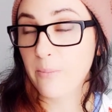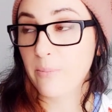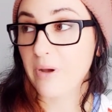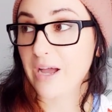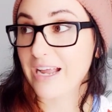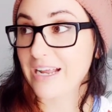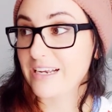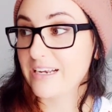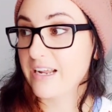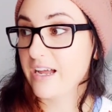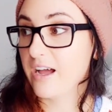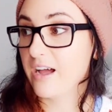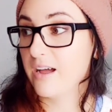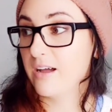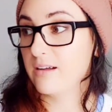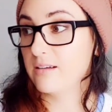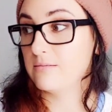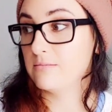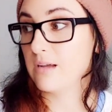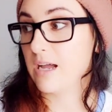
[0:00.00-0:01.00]
But
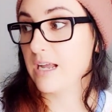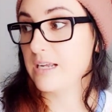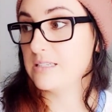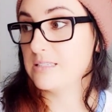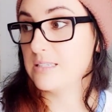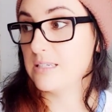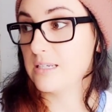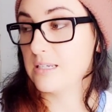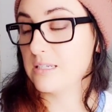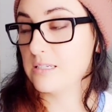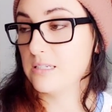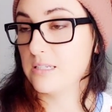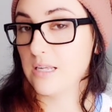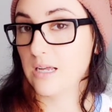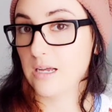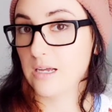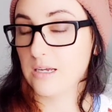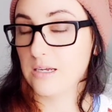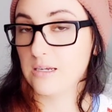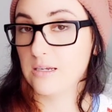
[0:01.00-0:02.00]
I did
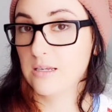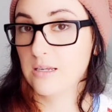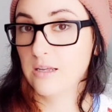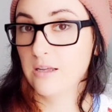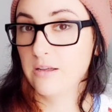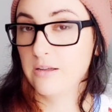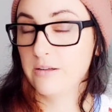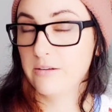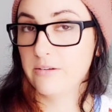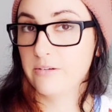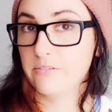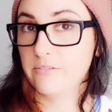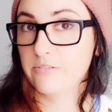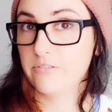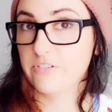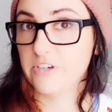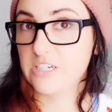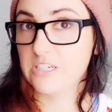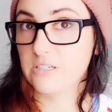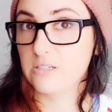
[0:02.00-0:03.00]

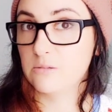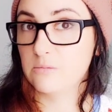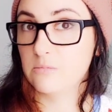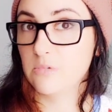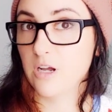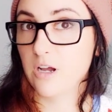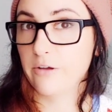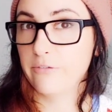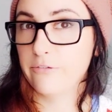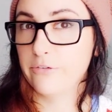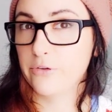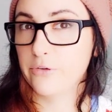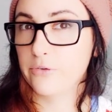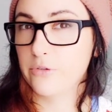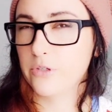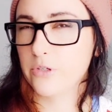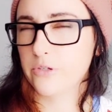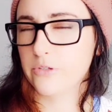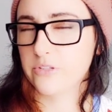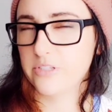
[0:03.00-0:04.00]
film a
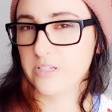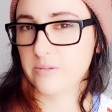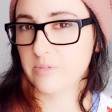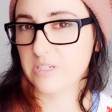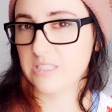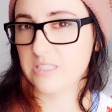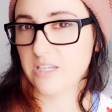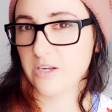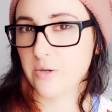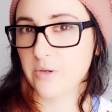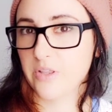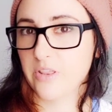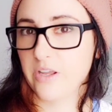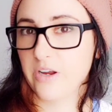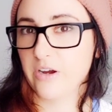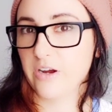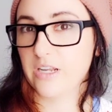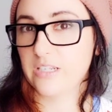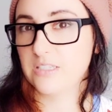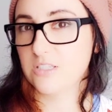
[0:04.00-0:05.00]
few little tidbits here and
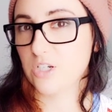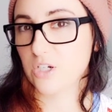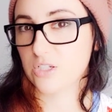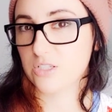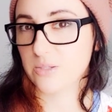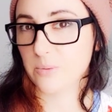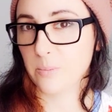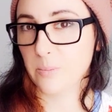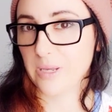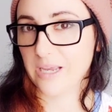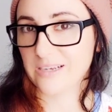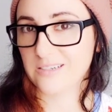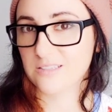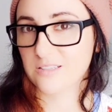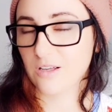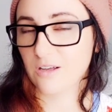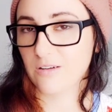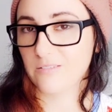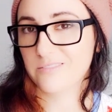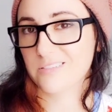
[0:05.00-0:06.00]
there and took some
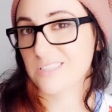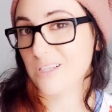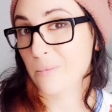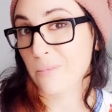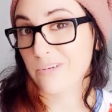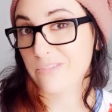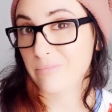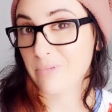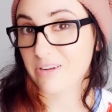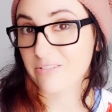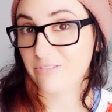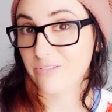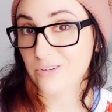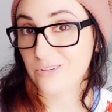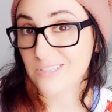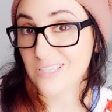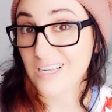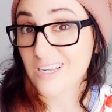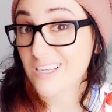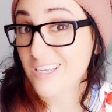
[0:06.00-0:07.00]
pics of some of my
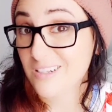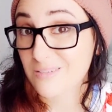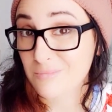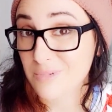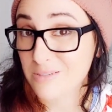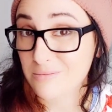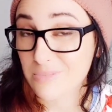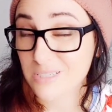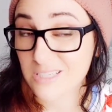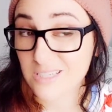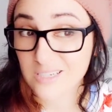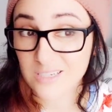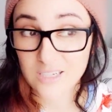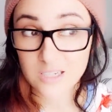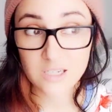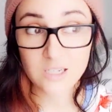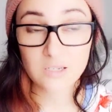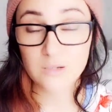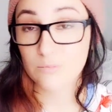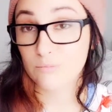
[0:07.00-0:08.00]
food that can maybe
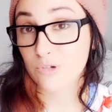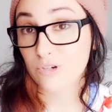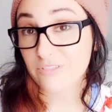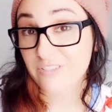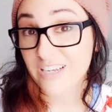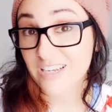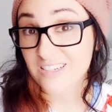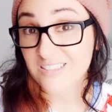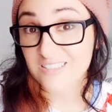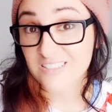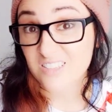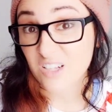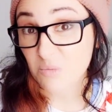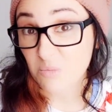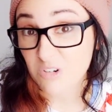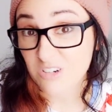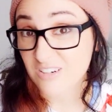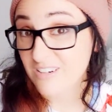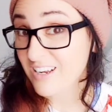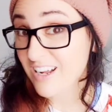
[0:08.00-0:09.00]
motivate
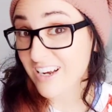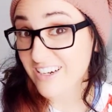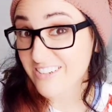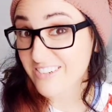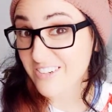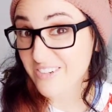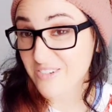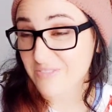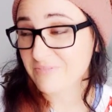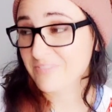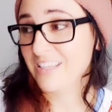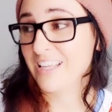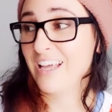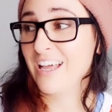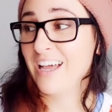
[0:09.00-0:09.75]
someone. I don't know.